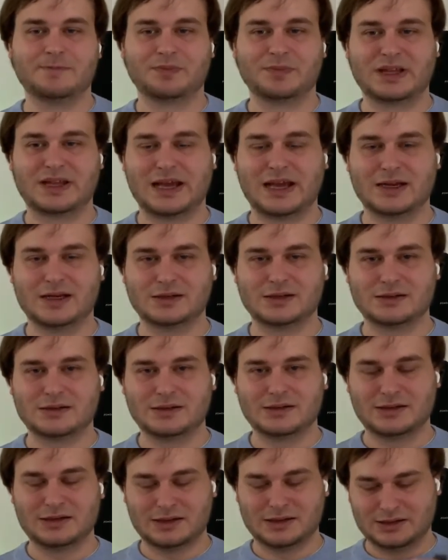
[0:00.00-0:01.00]
can
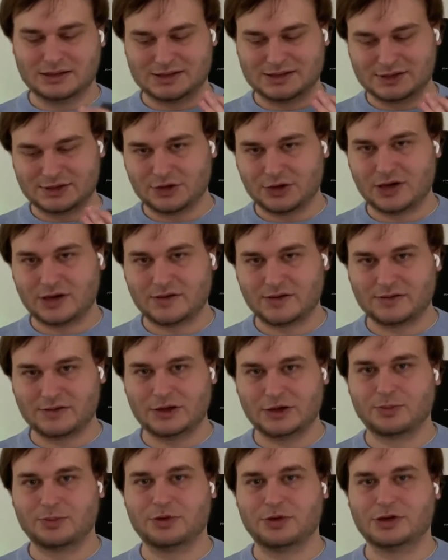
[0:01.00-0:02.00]
store
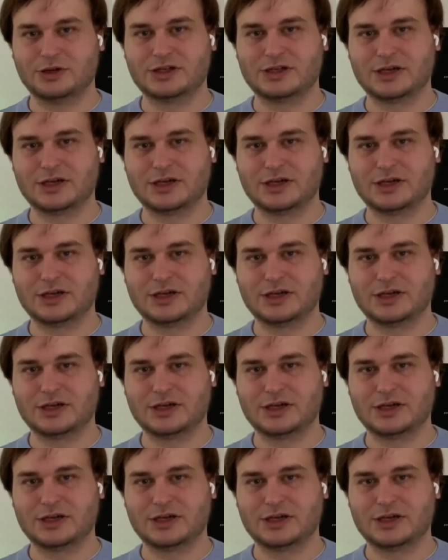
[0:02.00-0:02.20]
your point